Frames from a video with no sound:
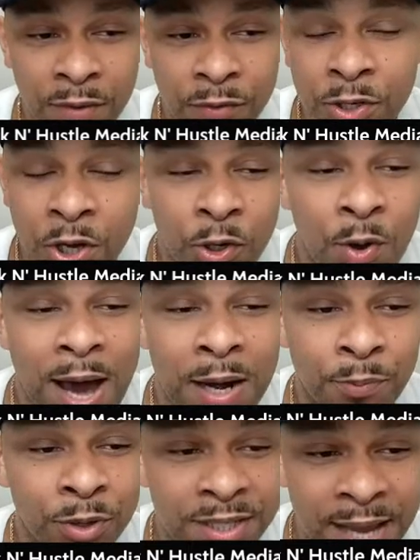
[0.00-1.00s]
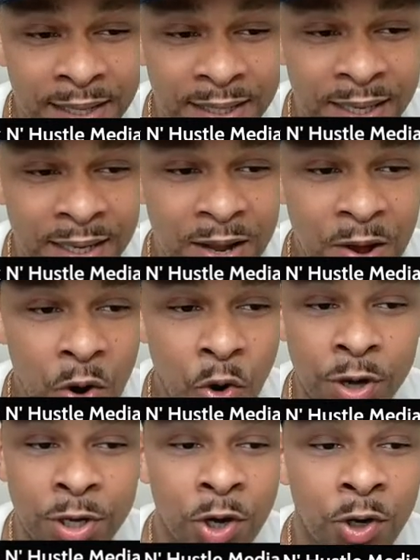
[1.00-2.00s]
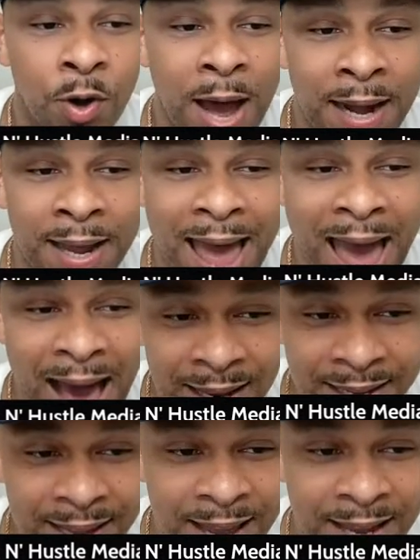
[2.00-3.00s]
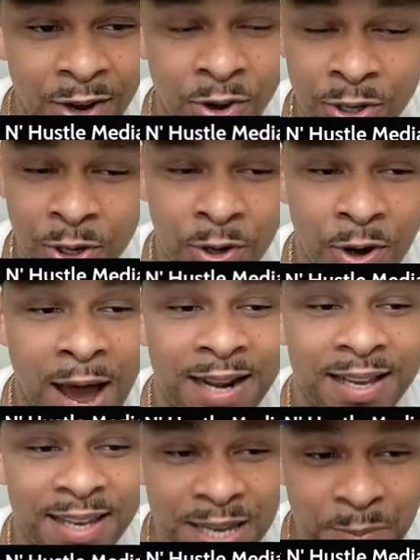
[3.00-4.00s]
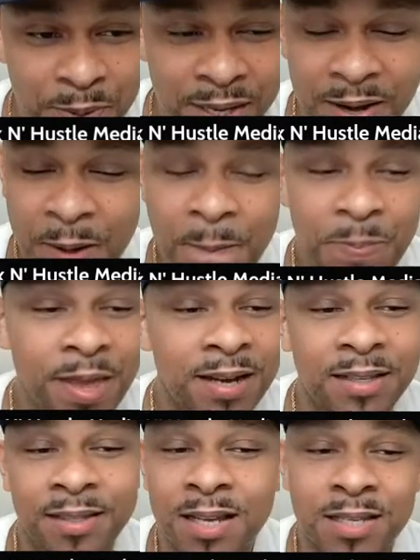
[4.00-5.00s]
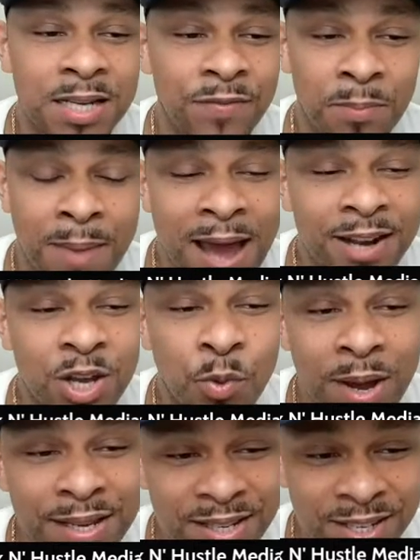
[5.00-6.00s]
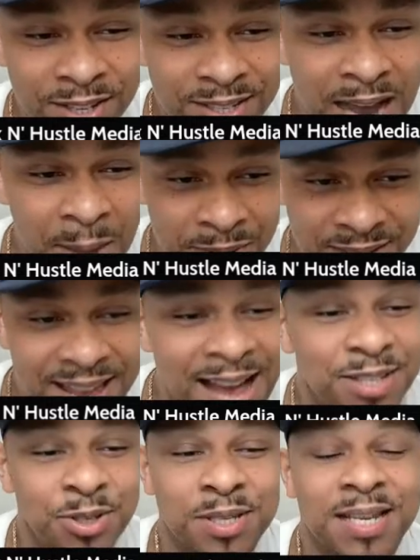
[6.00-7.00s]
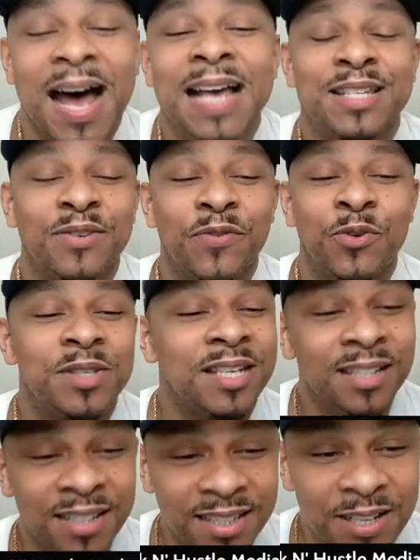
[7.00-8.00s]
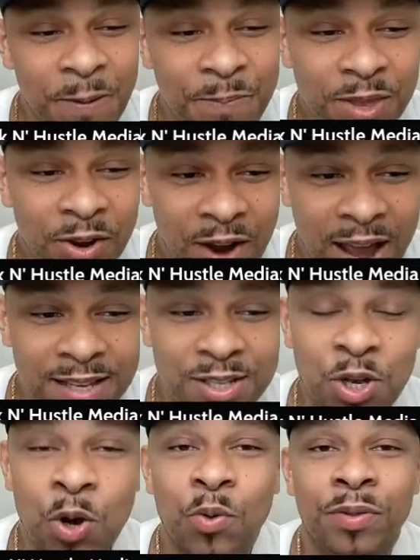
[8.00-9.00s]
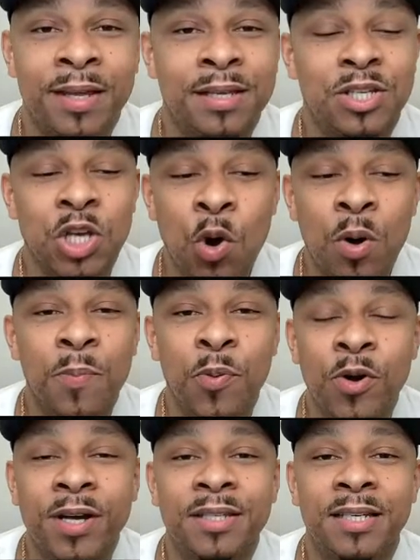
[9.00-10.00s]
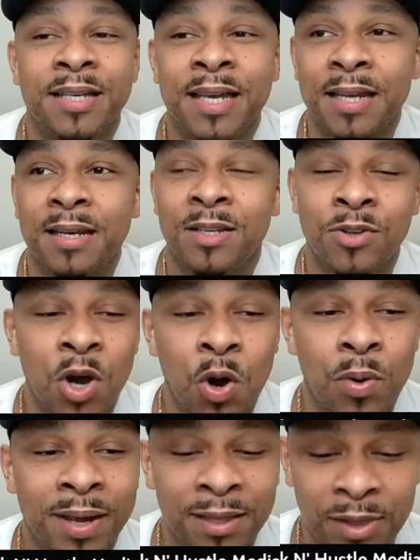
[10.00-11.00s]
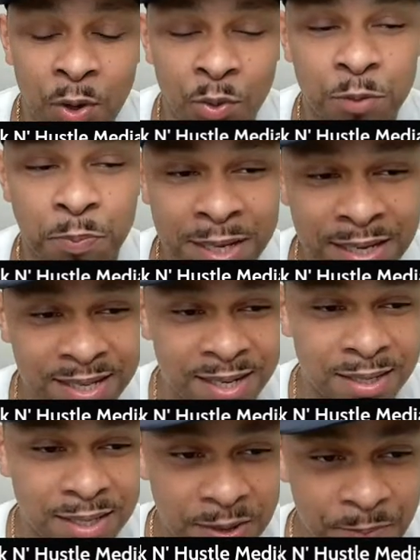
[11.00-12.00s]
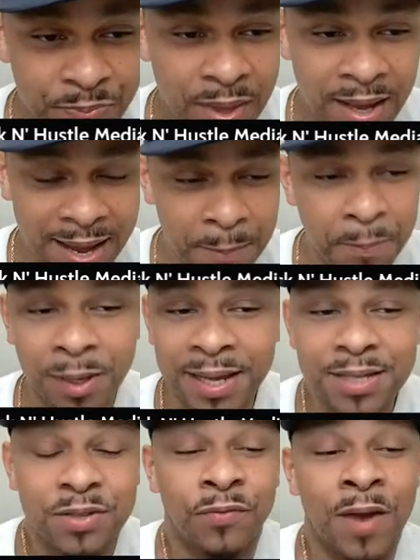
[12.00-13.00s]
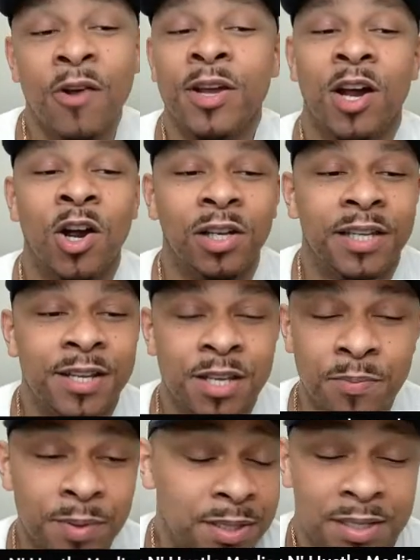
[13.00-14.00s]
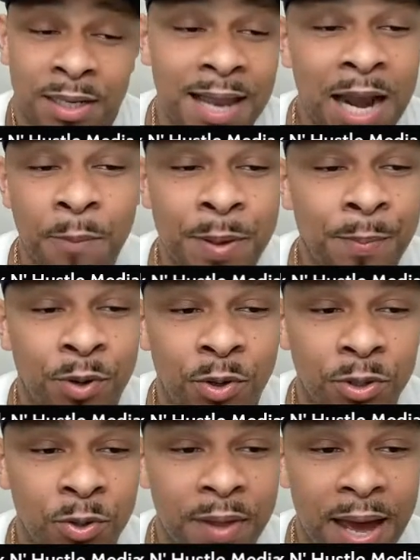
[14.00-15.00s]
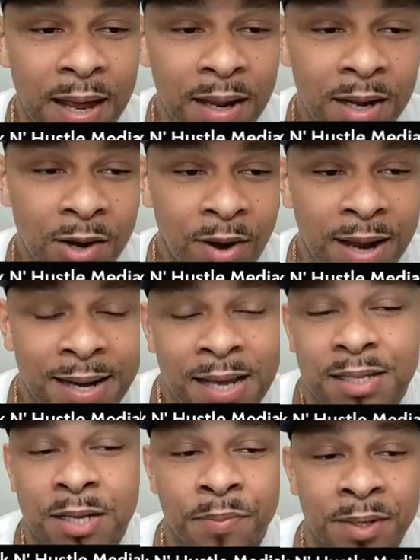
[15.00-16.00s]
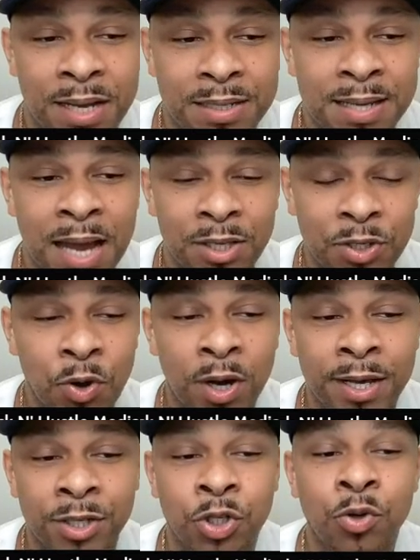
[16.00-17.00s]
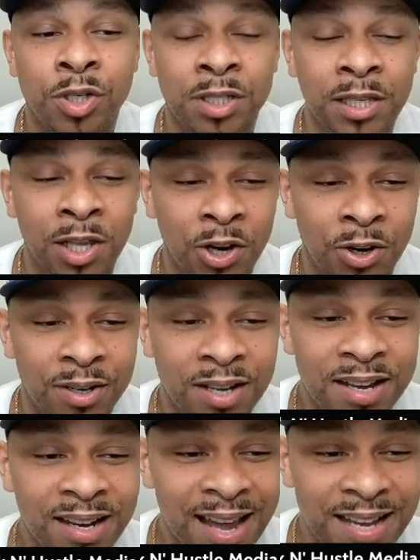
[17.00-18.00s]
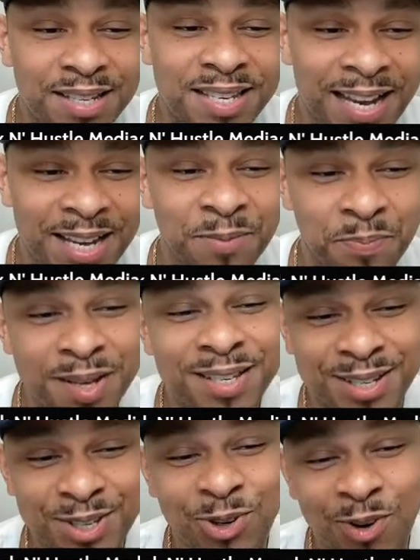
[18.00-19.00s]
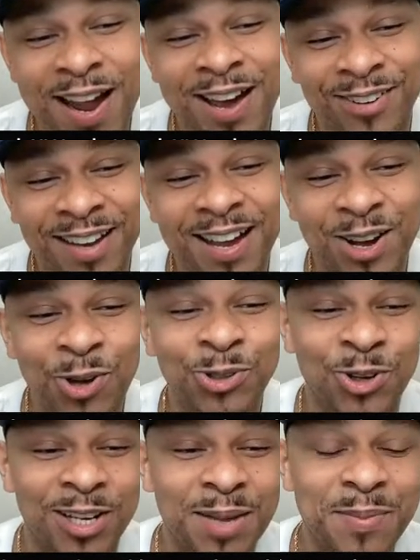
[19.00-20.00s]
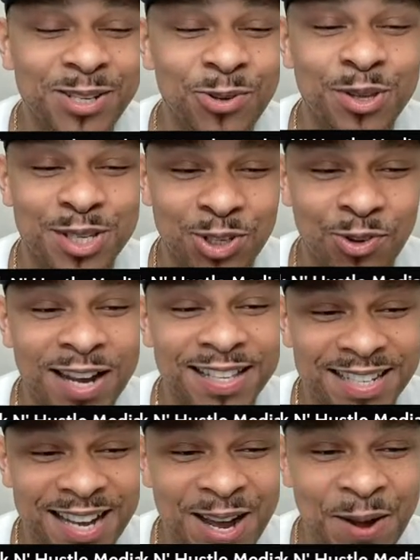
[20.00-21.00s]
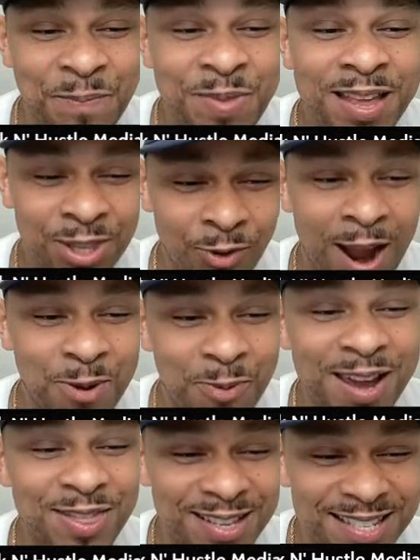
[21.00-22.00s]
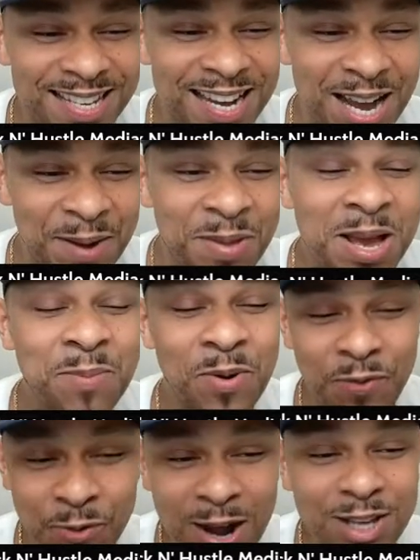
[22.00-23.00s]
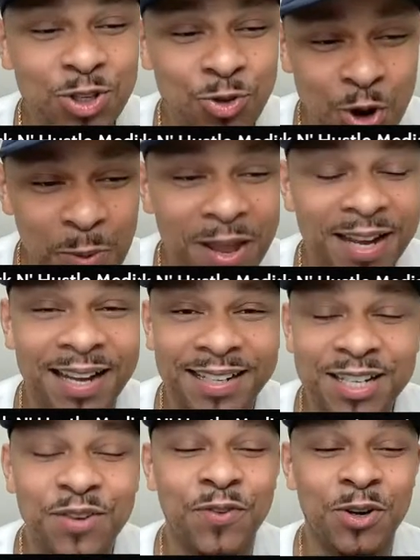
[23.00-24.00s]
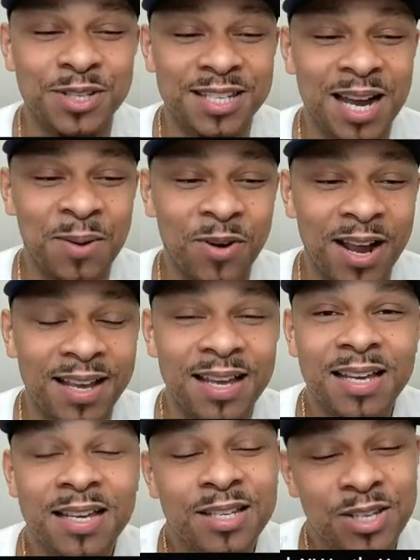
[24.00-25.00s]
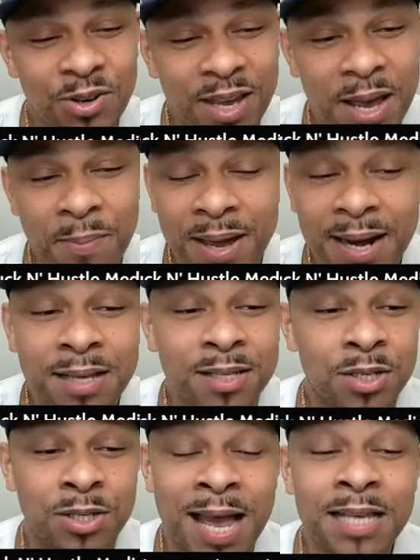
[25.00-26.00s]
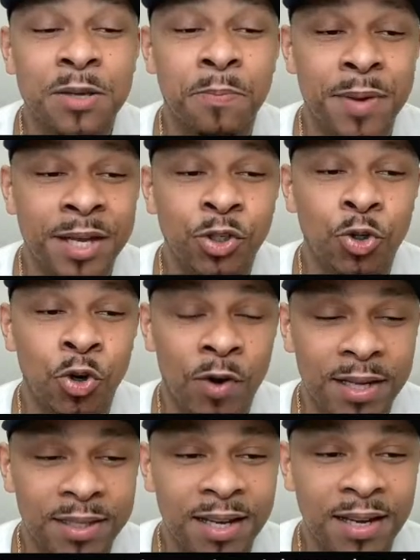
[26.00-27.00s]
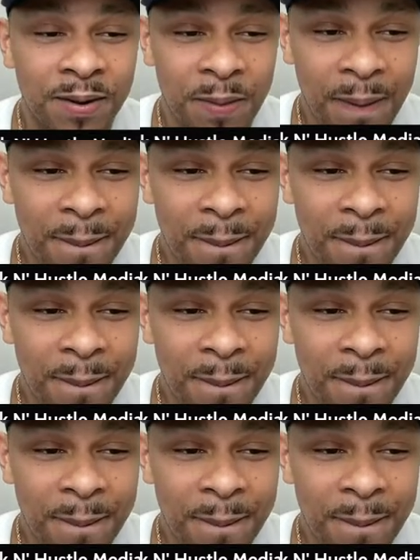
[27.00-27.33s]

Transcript: If you don't know how to protect it, or you don't know how to allocate it, or you don't know how to keep it, then it doesn't even matter. You're wasting your time. It's an exercise in futility. Right. So it's so important to get those pieces in place very early in your business. And a lot of people don't do that, right? Yeah. That's something that's not taught. It's usually learned like second business around, like, hold on, let me do this the right time, the right way this time before I screw up like I did the first time, right? So yeah, man, that's a big jewel right there.